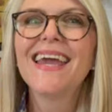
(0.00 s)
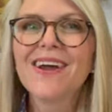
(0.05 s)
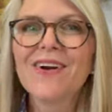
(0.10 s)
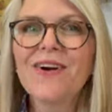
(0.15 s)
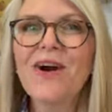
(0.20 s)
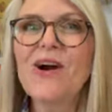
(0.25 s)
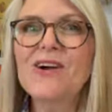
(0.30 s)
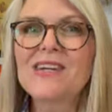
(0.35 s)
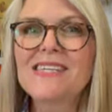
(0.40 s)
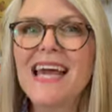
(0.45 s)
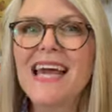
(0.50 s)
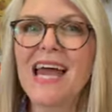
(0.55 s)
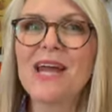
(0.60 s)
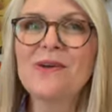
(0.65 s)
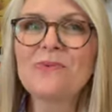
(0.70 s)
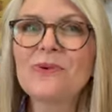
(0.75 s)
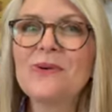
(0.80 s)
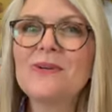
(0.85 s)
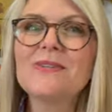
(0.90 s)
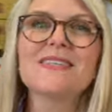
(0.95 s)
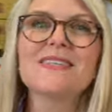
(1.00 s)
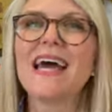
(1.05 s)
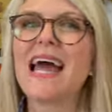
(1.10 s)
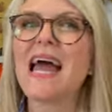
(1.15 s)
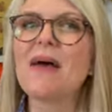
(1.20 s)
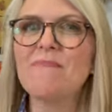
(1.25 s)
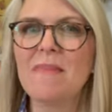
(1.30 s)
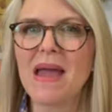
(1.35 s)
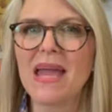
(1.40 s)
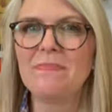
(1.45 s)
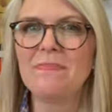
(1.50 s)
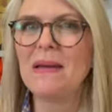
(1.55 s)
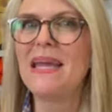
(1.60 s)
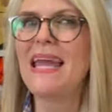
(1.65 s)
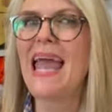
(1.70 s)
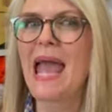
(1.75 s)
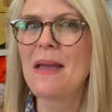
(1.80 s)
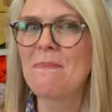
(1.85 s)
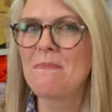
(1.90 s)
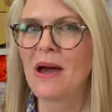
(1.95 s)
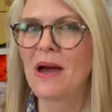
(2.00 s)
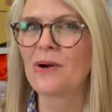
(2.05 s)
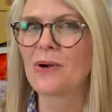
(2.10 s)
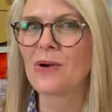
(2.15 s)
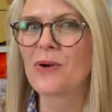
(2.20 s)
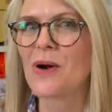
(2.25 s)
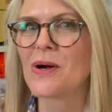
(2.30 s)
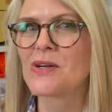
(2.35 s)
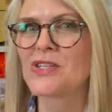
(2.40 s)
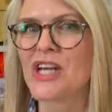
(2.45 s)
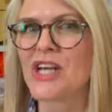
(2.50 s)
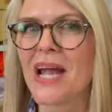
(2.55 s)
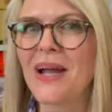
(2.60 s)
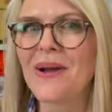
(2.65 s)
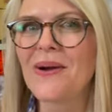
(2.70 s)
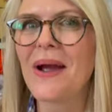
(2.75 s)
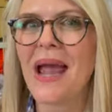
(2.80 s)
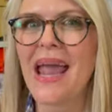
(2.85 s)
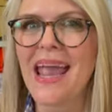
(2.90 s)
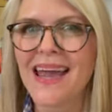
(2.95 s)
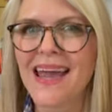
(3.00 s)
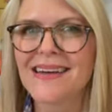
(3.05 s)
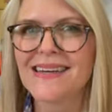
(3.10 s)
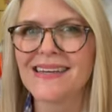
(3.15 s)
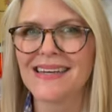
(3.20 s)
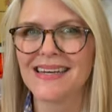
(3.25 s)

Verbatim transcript: There are 10 rules that have made me a better crocheter and